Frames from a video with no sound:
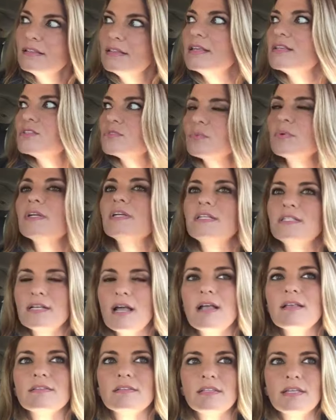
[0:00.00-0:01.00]
this really
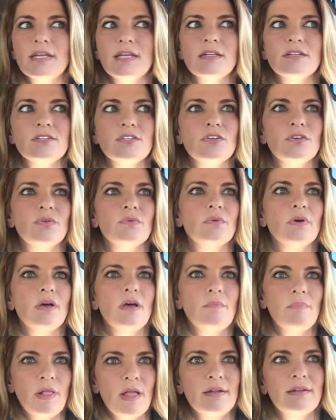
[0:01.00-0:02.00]
does lead to
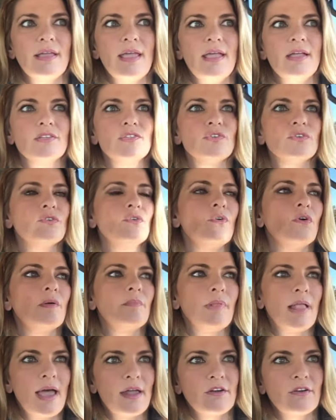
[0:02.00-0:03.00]
a blood cancer or
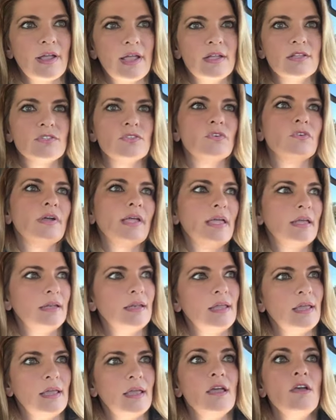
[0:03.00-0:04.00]
a bladder cancer, or
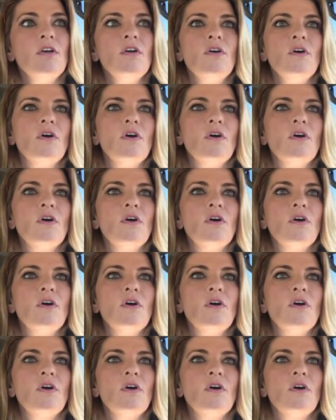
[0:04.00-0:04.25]
kidney,